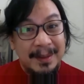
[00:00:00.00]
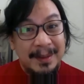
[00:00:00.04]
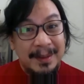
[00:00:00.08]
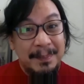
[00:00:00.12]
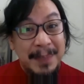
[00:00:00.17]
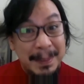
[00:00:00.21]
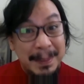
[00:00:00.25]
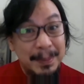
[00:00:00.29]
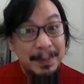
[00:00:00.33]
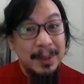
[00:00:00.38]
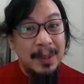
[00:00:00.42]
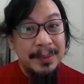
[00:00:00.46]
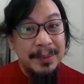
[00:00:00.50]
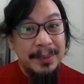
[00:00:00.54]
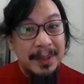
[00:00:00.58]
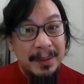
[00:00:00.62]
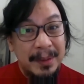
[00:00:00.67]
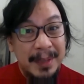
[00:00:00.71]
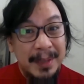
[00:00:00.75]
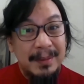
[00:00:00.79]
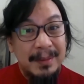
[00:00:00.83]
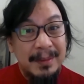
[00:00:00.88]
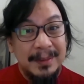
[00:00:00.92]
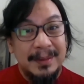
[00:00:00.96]
people on the
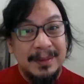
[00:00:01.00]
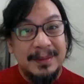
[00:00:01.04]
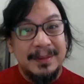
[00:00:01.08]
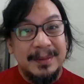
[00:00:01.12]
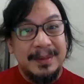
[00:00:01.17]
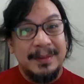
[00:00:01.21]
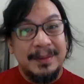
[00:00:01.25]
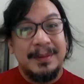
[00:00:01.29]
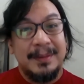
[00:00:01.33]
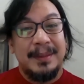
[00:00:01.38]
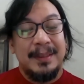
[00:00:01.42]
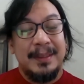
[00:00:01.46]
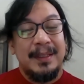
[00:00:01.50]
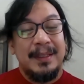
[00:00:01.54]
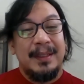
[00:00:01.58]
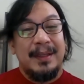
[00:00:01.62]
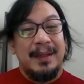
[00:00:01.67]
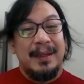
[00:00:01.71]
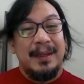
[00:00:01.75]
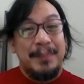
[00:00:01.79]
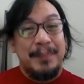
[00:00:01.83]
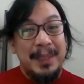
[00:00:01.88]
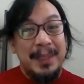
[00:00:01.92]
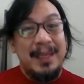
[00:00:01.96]
ground, you know,
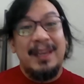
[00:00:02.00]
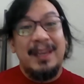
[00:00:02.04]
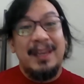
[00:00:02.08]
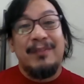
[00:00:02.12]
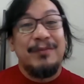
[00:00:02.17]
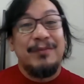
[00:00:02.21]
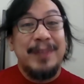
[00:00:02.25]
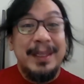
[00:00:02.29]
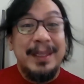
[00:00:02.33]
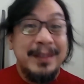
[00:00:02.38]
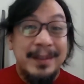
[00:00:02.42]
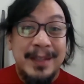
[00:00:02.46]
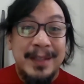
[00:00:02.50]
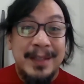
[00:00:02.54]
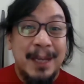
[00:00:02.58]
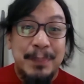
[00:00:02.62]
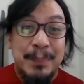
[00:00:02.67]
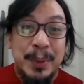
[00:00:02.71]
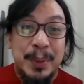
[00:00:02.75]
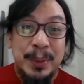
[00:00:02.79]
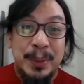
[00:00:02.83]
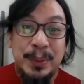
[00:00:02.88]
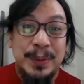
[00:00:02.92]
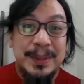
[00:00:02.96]
be if they did not
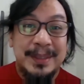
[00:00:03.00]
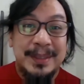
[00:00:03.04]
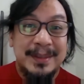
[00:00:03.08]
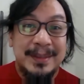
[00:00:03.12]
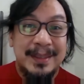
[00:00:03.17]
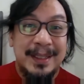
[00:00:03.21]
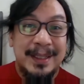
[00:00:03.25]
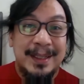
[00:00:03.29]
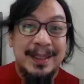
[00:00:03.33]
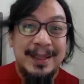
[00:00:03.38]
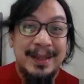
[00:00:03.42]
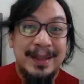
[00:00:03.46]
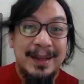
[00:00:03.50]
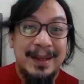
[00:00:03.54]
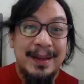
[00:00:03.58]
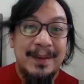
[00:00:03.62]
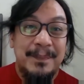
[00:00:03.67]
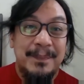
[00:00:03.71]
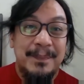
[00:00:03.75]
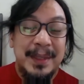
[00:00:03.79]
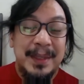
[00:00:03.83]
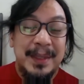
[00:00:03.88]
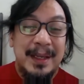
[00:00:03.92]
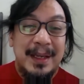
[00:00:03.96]
produce
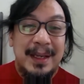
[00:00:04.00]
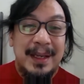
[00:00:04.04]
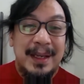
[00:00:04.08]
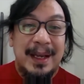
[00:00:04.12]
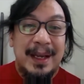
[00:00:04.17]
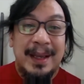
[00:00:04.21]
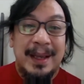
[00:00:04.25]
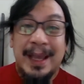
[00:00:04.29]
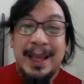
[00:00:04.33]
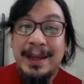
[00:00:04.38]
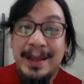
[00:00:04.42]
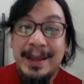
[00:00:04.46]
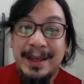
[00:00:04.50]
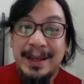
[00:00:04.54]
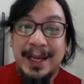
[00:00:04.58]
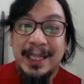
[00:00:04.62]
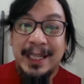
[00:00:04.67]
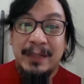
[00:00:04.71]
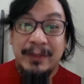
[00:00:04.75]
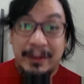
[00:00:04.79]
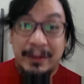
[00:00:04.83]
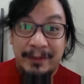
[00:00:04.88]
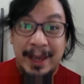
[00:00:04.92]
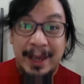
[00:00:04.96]
any kind
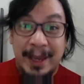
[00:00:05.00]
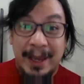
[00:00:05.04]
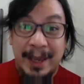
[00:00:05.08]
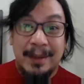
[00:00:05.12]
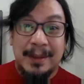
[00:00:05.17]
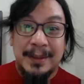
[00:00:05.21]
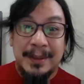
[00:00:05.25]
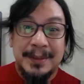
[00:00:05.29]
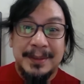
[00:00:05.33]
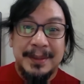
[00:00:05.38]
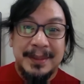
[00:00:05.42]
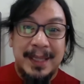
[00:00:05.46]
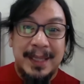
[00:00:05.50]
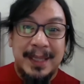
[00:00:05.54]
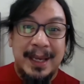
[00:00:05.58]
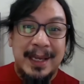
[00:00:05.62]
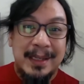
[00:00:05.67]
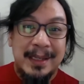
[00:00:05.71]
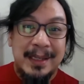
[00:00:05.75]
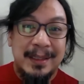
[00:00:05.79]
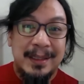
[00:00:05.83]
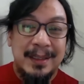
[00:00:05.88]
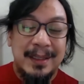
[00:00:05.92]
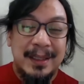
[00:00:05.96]
of effect on
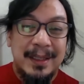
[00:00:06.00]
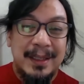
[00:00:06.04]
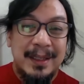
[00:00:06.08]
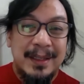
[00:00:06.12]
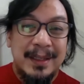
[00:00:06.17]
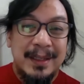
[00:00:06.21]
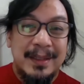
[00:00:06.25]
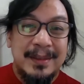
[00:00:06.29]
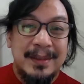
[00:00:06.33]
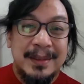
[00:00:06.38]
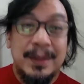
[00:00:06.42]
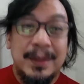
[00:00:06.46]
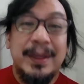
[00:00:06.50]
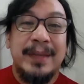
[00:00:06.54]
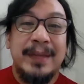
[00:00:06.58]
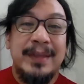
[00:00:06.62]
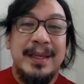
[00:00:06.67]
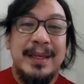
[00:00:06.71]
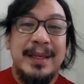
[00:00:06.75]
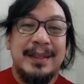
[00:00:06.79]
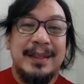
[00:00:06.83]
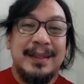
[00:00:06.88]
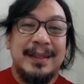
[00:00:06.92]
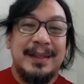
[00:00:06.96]
society? So I
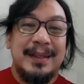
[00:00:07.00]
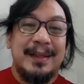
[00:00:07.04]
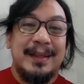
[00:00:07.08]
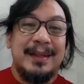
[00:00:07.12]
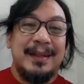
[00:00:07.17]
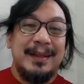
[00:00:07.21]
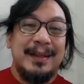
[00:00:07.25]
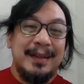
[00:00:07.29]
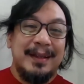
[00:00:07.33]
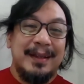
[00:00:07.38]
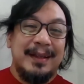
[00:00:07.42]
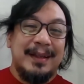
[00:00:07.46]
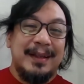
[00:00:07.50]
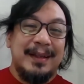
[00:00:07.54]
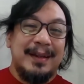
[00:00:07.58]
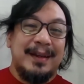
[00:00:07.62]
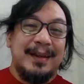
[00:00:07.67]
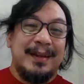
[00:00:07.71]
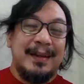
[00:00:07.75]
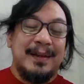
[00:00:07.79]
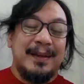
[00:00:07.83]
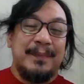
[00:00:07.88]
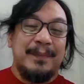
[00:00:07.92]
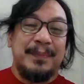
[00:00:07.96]
think that
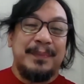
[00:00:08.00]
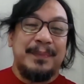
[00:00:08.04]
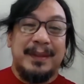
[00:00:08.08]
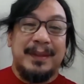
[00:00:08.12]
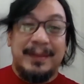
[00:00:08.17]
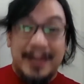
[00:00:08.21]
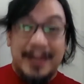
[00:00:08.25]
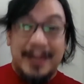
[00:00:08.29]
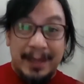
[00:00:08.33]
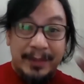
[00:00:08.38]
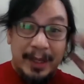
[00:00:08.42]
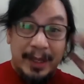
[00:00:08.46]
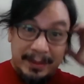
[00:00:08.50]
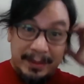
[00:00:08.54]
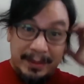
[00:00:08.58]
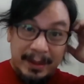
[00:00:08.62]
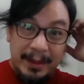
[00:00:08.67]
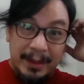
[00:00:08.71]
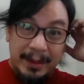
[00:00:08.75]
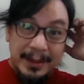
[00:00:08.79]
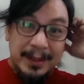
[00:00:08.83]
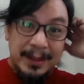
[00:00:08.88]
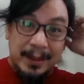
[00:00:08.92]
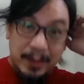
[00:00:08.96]
there
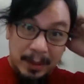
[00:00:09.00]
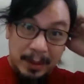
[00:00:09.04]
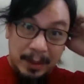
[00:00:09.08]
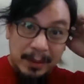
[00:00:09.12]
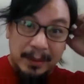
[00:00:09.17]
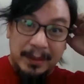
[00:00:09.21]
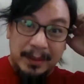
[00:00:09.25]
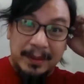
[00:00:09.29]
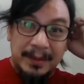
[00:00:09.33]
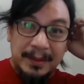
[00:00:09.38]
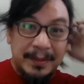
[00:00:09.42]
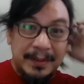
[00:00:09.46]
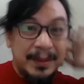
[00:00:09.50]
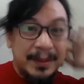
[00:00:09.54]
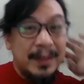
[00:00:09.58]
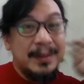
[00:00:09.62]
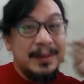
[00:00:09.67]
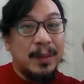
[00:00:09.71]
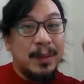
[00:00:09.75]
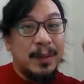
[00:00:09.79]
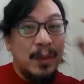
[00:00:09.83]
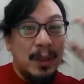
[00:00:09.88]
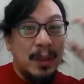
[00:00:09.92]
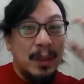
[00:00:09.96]
is a call. There is
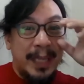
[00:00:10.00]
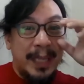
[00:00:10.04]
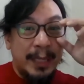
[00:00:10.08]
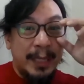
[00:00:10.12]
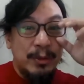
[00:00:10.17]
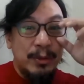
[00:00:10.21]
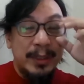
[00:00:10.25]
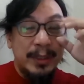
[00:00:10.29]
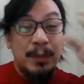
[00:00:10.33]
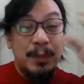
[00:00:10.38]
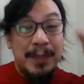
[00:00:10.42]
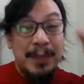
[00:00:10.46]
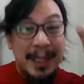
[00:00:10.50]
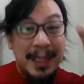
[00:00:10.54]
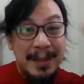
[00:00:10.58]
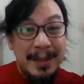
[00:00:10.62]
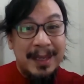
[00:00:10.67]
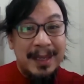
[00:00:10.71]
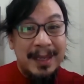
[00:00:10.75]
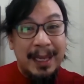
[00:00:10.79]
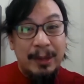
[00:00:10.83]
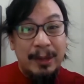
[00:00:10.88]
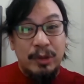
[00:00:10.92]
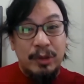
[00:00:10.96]
a call actually to be
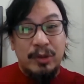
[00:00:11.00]
engaged,